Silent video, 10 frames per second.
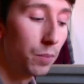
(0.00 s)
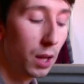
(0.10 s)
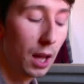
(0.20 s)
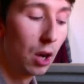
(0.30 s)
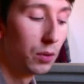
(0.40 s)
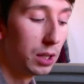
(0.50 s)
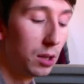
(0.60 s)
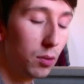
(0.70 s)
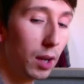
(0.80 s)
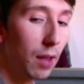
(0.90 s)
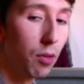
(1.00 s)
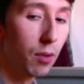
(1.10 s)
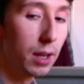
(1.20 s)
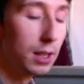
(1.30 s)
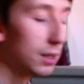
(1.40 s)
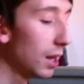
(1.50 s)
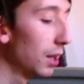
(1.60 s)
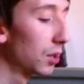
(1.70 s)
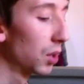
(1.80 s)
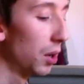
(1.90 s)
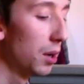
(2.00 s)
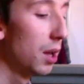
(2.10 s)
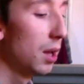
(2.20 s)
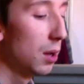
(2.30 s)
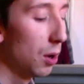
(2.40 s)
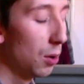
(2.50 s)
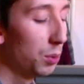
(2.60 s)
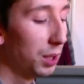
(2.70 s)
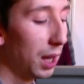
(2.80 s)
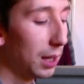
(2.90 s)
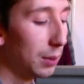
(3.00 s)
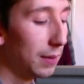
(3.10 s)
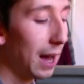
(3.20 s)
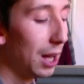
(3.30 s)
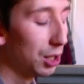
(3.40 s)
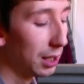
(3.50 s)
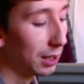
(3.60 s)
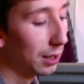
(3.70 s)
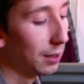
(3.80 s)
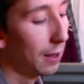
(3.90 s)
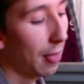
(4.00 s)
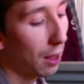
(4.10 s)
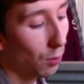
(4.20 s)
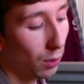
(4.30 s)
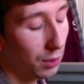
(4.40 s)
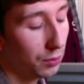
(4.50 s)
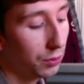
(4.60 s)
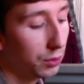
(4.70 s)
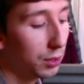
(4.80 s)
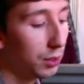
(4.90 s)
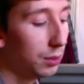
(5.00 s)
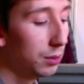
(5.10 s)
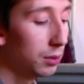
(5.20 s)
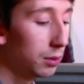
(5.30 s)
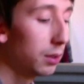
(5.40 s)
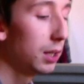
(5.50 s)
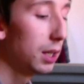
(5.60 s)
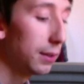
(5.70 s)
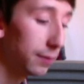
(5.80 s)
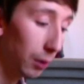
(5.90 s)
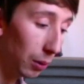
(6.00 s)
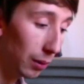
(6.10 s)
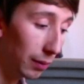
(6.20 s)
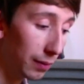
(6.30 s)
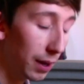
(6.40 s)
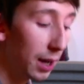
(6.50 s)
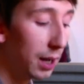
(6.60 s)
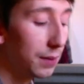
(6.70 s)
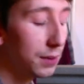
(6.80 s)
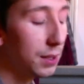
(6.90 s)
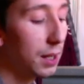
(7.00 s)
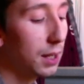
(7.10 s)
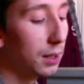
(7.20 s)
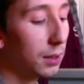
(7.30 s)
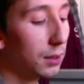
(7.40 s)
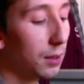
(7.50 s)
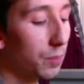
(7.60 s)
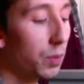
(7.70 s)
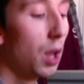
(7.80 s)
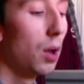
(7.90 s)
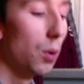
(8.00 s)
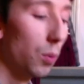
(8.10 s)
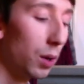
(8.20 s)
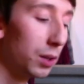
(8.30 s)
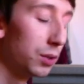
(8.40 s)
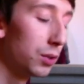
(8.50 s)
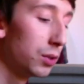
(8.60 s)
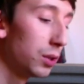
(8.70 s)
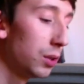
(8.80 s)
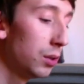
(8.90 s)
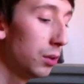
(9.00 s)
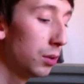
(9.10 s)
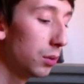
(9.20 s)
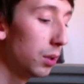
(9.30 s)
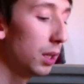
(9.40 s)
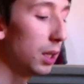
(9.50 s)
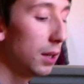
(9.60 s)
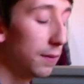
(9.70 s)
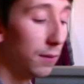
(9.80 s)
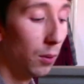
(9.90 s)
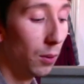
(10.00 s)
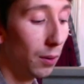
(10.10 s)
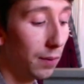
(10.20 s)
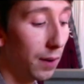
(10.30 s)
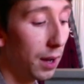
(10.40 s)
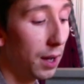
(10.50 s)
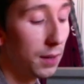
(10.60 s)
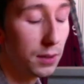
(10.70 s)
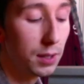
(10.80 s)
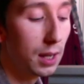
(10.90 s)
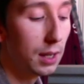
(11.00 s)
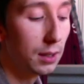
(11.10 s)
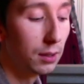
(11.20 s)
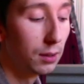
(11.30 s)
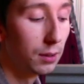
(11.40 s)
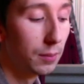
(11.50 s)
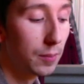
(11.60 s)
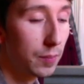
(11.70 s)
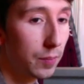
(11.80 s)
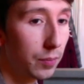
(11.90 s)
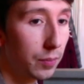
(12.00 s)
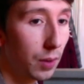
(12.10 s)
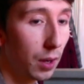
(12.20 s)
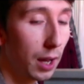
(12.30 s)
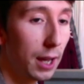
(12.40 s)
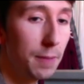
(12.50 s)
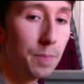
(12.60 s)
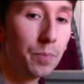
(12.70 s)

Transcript: And obviously 3 and 3 is 6. So altogether we've actually got 1, 2, 3, 4, 5, 6. 1, 2, 3, 4, 5, 6. Okay?